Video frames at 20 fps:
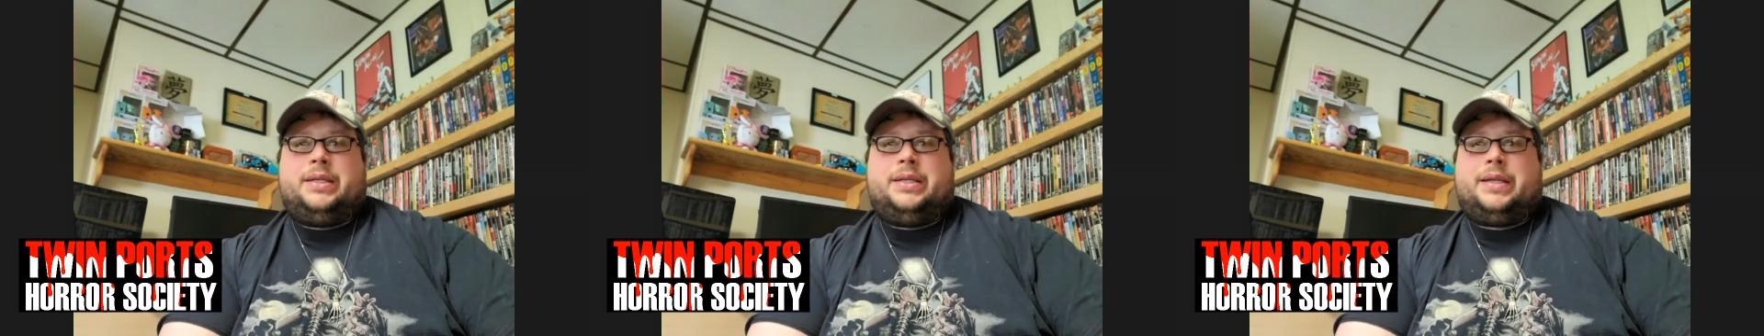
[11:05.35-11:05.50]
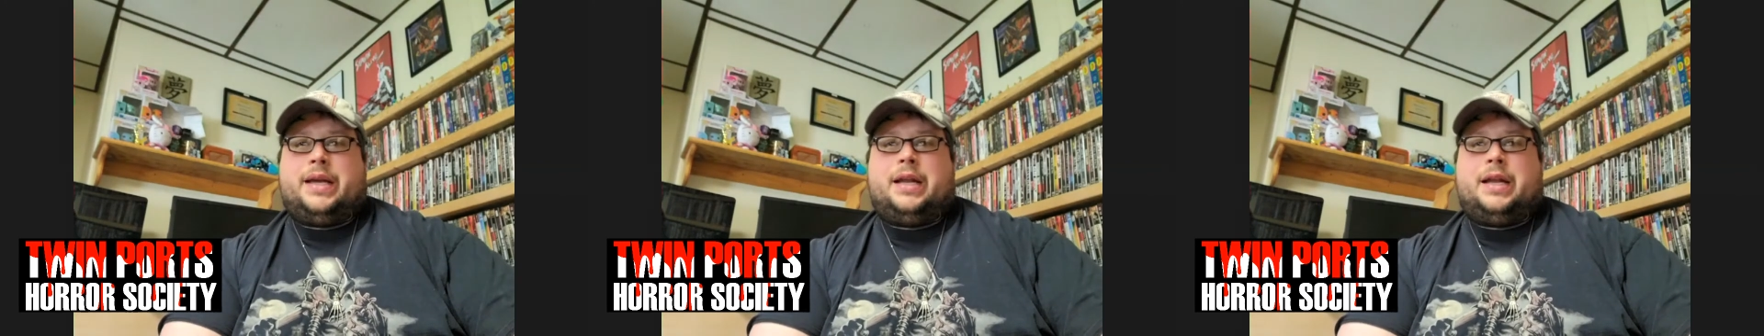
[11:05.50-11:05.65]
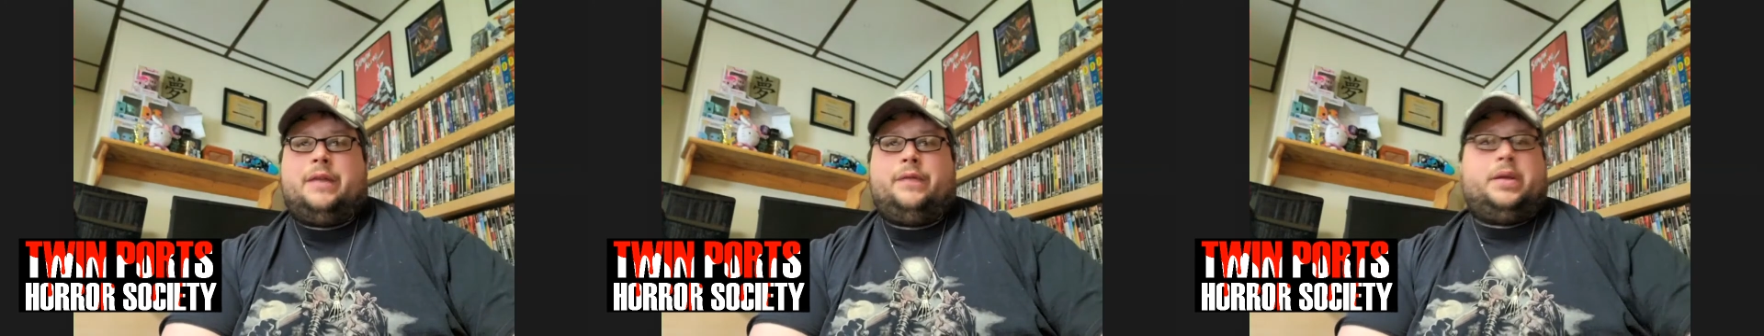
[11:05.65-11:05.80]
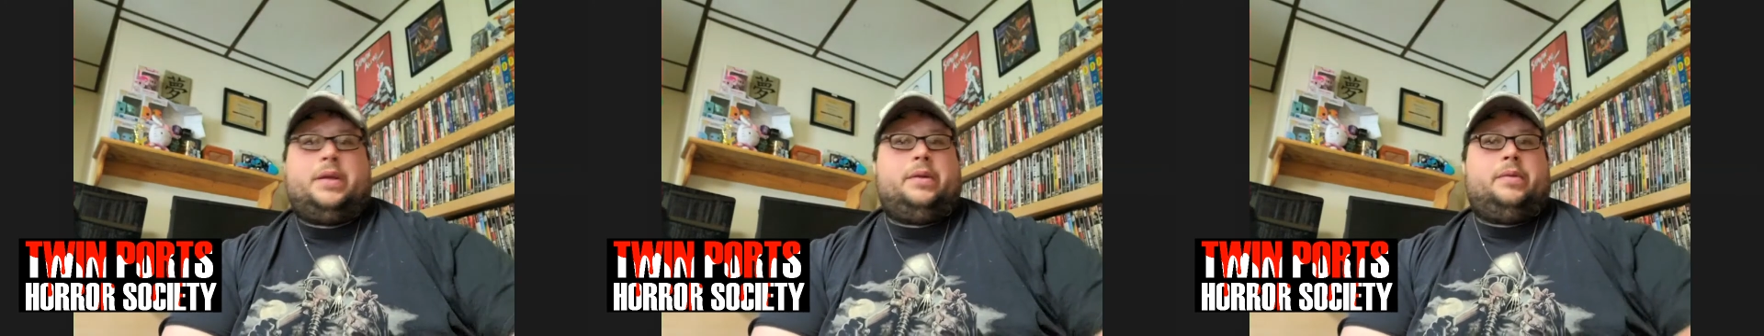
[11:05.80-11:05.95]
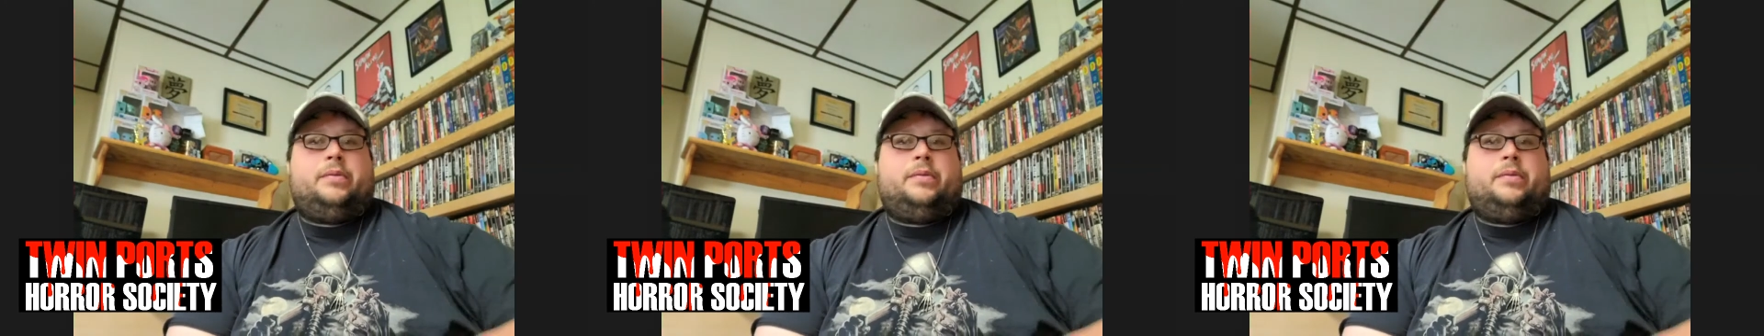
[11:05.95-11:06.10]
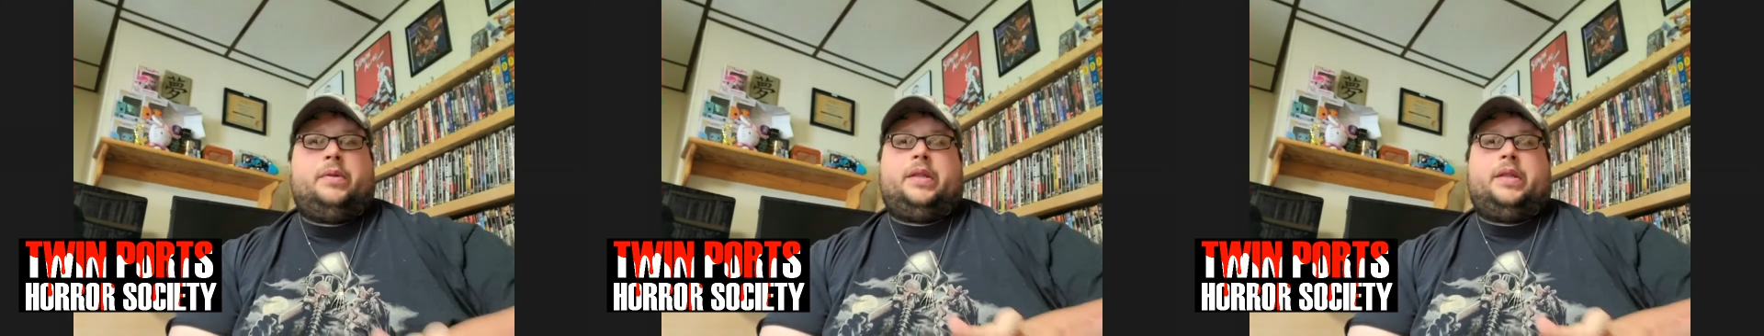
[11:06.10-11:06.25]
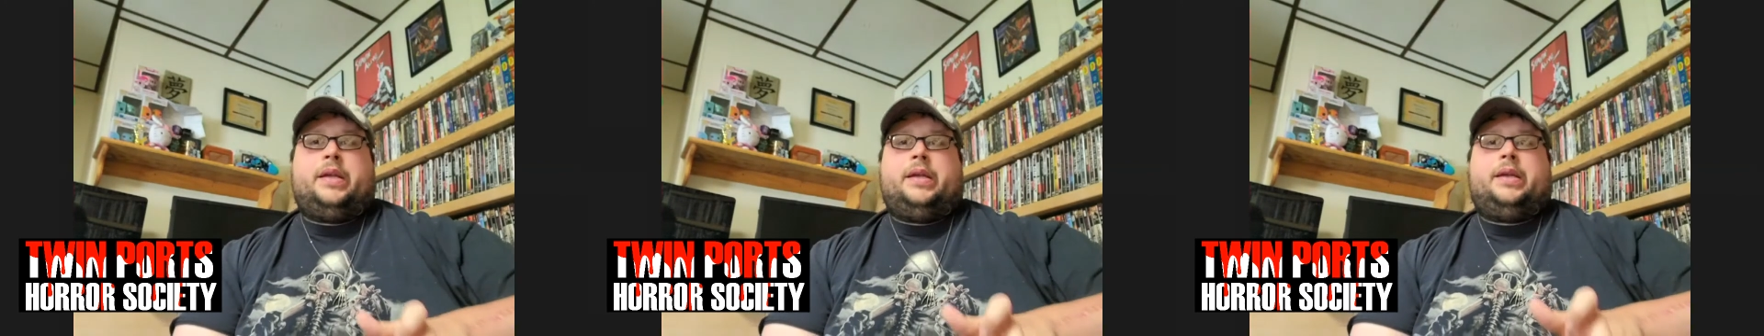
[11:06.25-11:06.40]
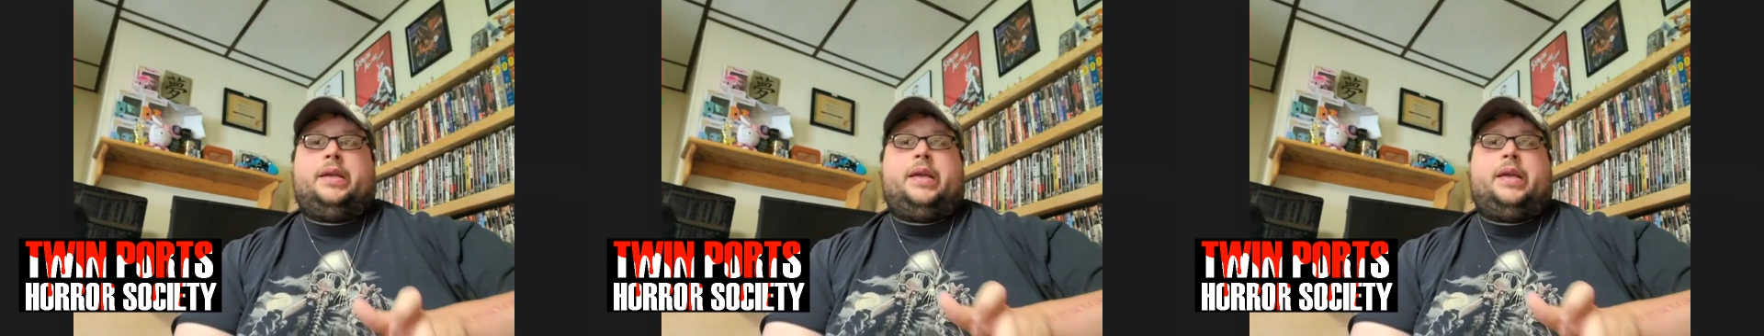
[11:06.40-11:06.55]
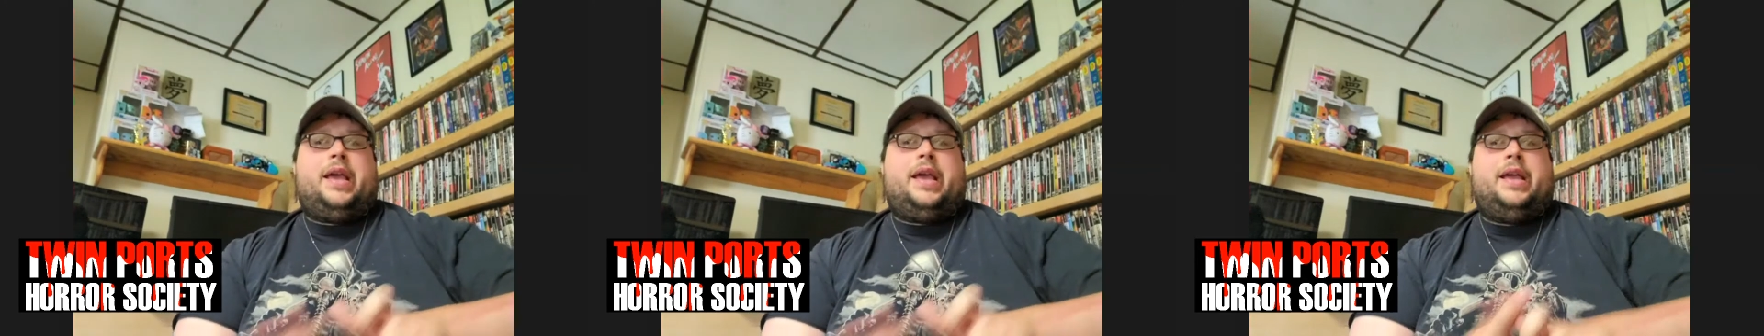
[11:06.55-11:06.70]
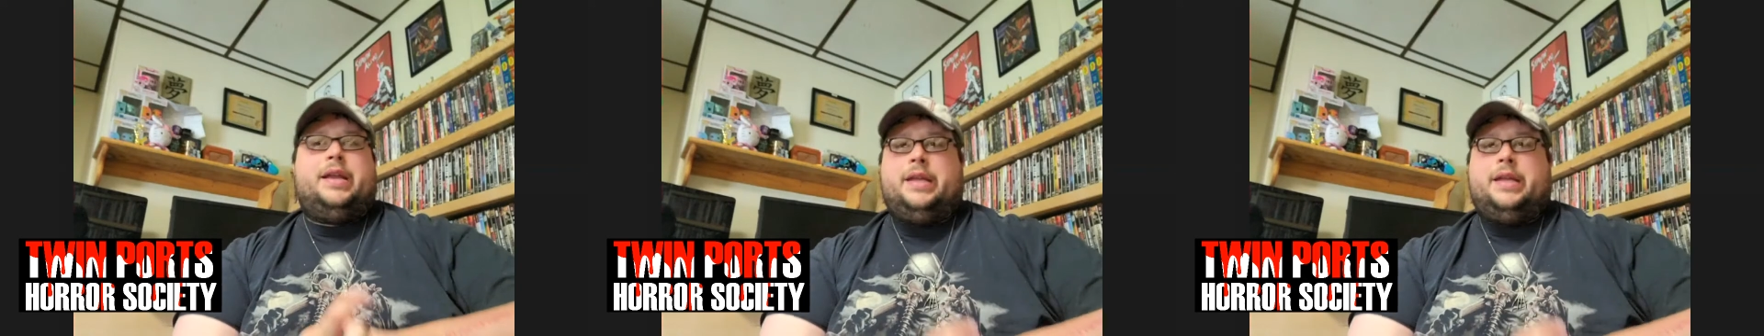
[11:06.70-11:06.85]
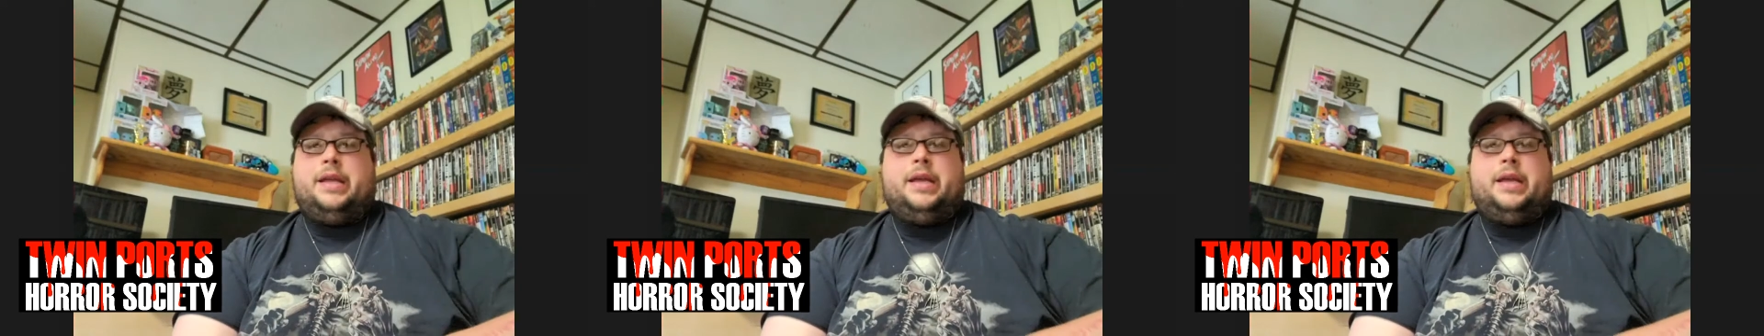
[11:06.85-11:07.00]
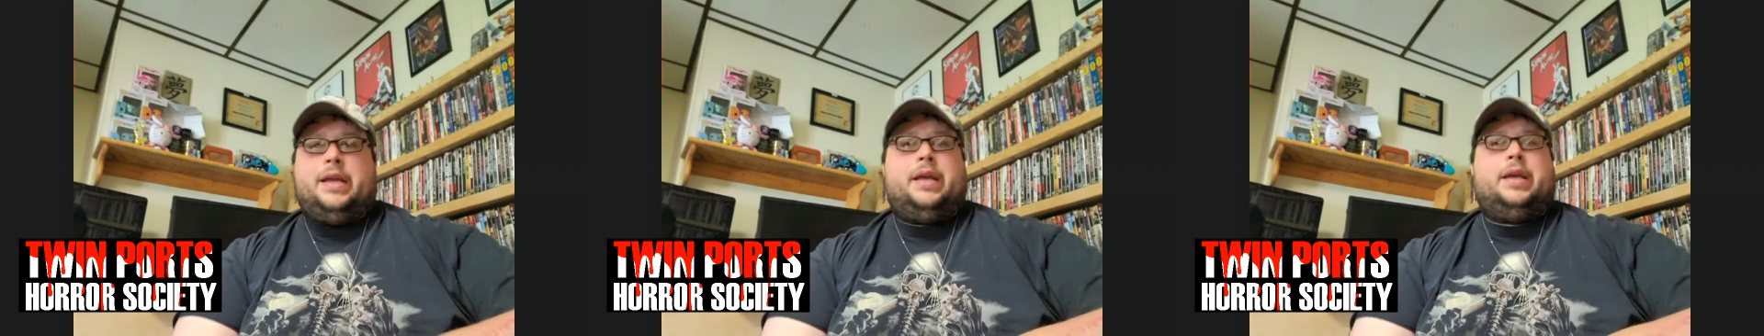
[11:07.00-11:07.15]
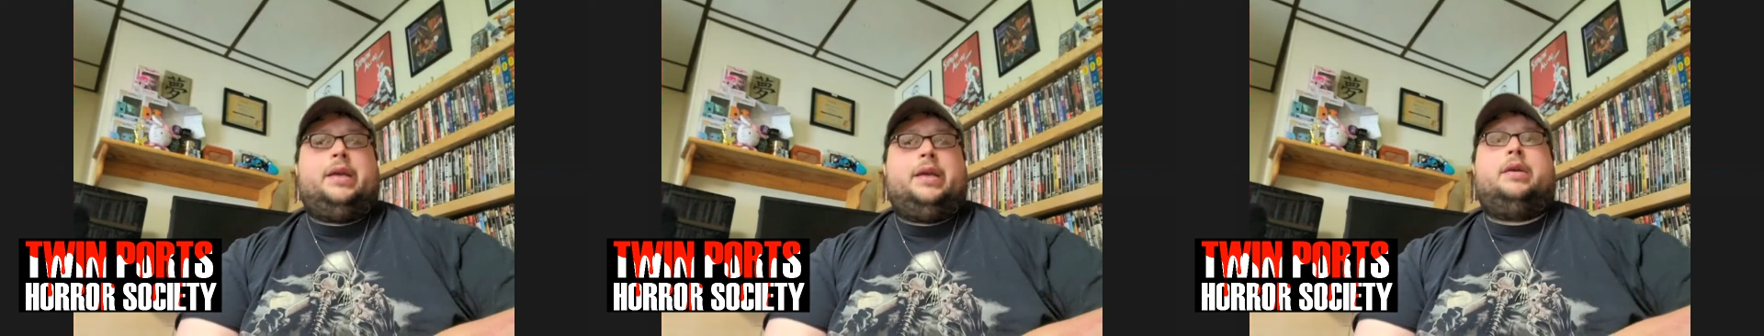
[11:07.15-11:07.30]
side of it, like
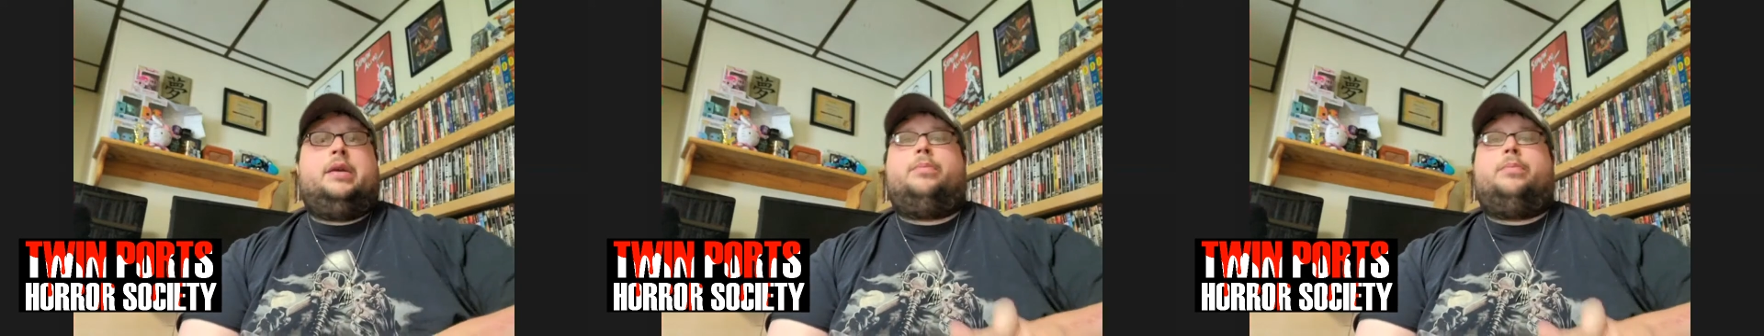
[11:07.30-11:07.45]
AD,